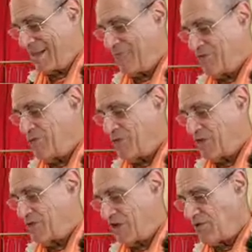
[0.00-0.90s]
And
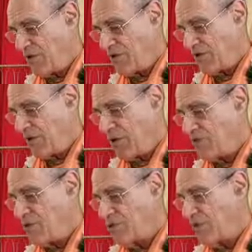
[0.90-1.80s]
Vishwanath Chakravarti
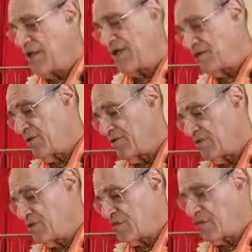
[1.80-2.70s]
Thakur explains in a
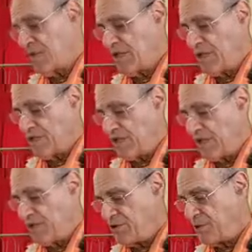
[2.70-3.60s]
very short
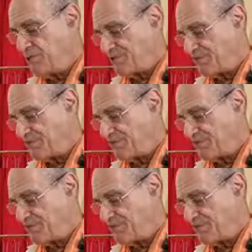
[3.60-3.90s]
explanation.